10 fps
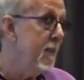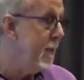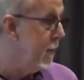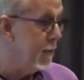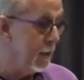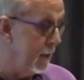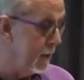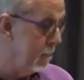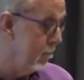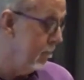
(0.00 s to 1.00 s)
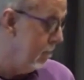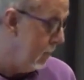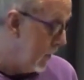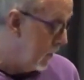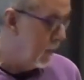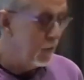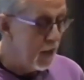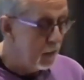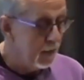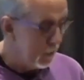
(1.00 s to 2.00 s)
this is like, it's
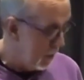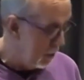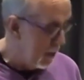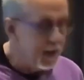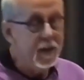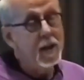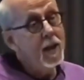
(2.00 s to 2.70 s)
okay, but it's pretty bland.